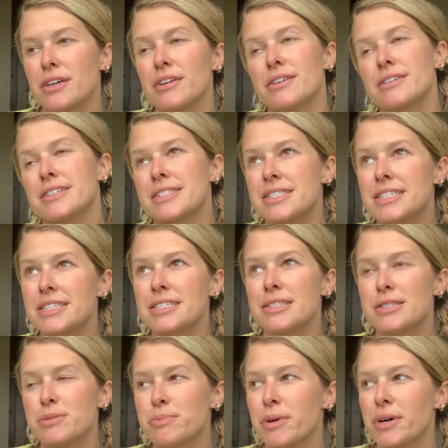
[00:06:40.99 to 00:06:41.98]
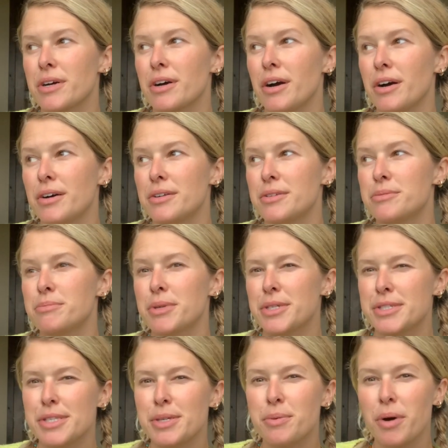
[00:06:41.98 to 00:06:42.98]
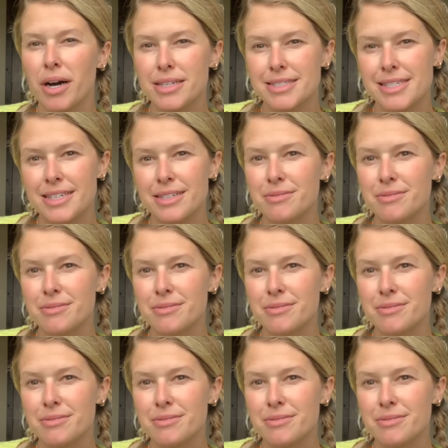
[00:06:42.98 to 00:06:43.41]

or listening to this book called Mercy Watson